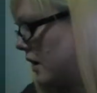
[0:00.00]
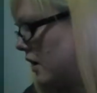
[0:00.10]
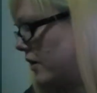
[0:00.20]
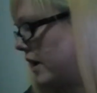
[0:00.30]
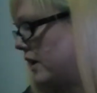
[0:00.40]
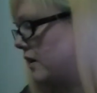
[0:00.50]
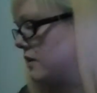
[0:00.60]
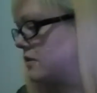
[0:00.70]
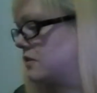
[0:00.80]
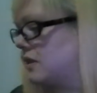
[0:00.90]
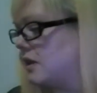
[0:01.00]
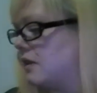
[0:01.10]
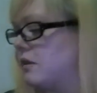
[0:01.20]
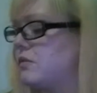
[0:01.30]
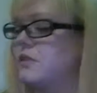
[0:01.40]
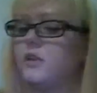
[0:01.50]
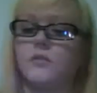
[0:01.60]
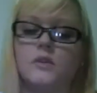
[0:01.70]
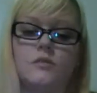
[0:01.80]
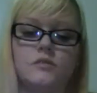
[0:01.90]
Okay, so then there was another
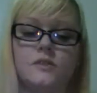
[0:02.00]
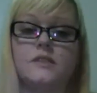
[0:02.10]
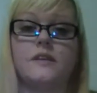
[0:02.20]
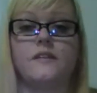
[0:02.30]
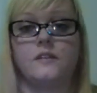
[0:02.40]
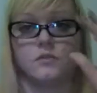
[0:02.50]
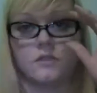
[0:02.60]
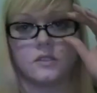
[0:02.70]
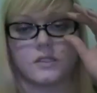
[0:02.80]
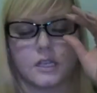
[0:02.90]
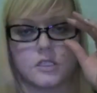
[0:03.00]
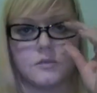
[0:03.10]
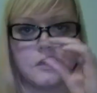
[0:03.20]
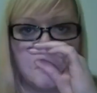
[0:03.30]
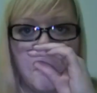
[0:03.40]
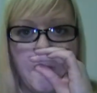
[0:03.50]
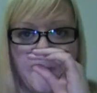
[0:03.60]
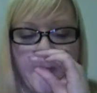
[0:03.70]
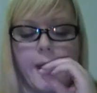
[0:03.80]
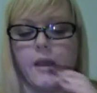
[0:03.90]
one that was released. I think this one looks actually really
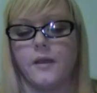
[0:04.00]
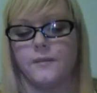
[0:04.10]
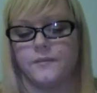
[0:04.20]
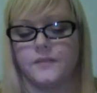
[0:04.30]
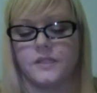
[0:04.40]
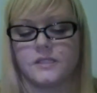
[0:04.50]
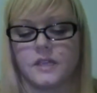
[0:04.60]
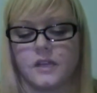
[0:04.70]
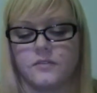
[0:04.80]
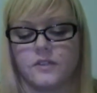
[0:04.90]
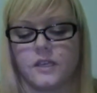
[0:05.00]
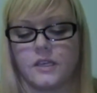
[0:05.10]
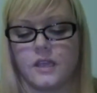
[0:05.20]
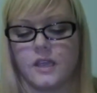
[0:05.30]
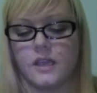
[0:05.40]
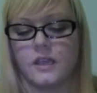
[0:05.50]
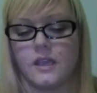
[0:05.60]
cool. It's kind of like a